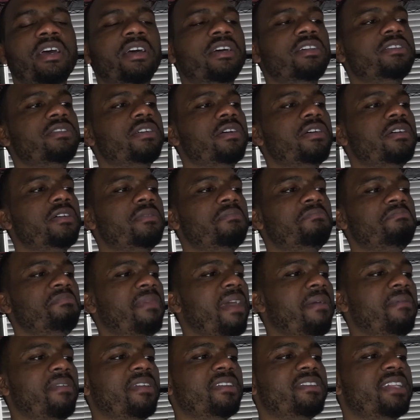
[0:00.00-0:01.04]
So
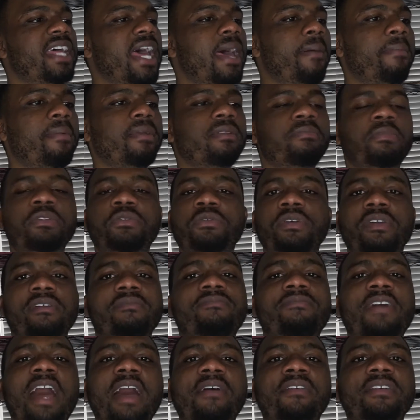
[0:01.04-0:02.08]
maybe this app is between
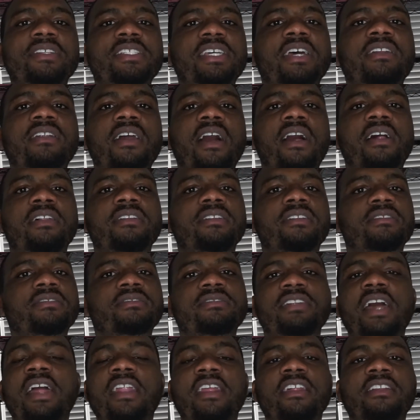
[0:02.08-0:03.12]
$5 or $10. It's
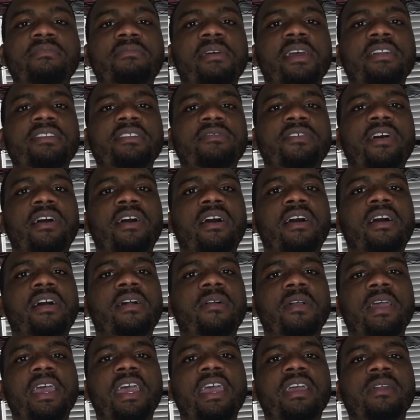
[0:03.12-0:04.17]
not expensive at
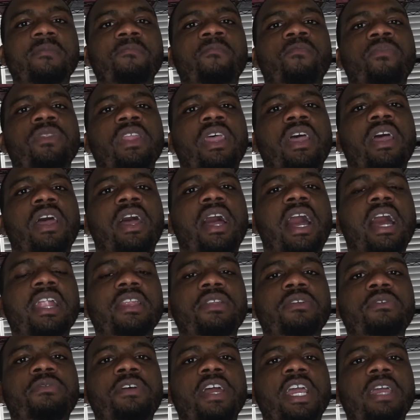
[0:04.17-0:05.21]
all, and I
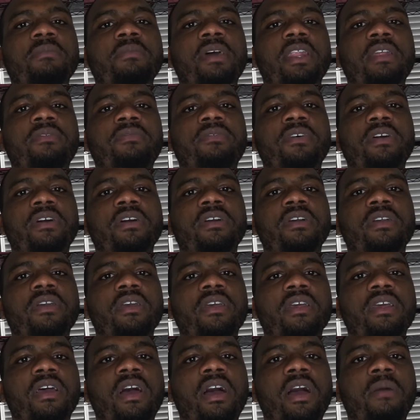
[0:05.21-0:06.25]
do recommend it for
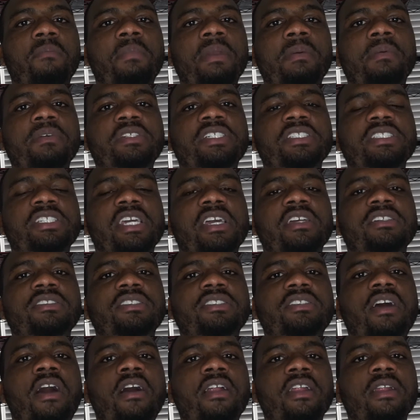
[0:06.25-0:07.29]
people just getting
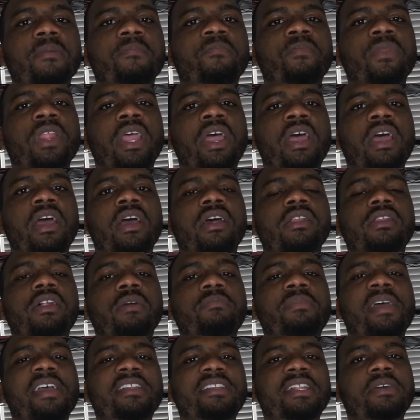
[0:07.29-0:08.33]
started. So
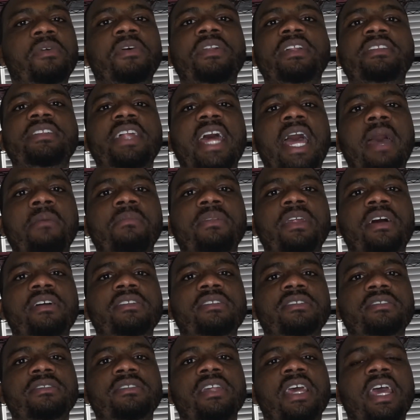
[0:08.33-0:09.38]
basically what this app does
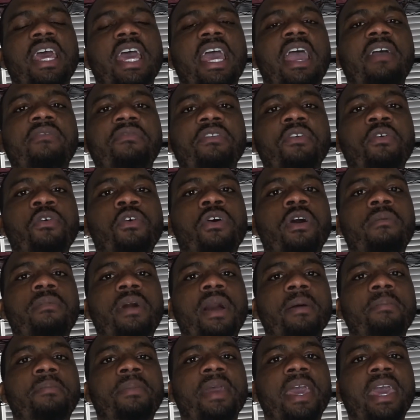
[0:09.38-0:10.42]
is if you go on
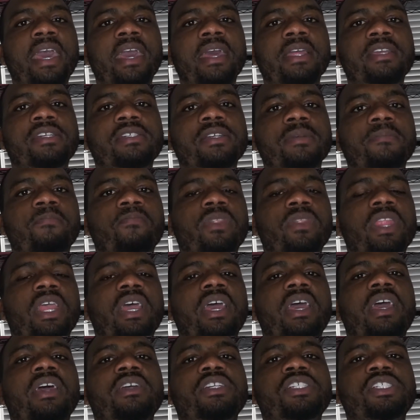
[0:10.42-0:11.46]
my page,
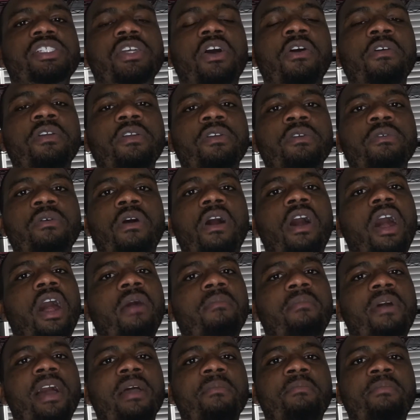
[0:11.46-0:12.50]
it'll show you all
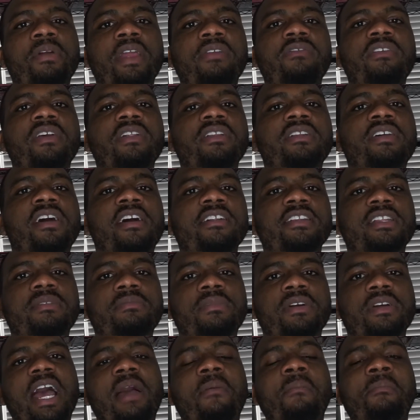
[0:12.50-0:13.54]
my previous
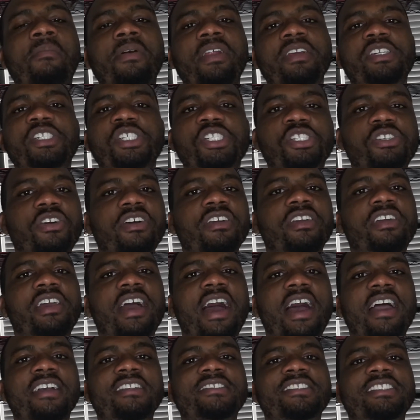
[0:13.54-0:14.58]
customers. I'm pretty sure you
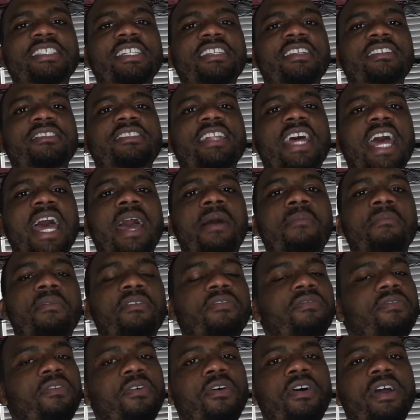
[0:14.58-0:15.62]
guys seen this app
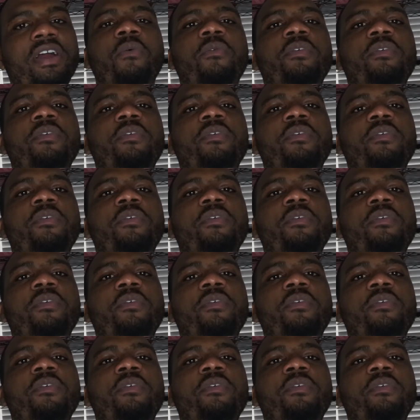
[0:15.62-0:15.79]
before.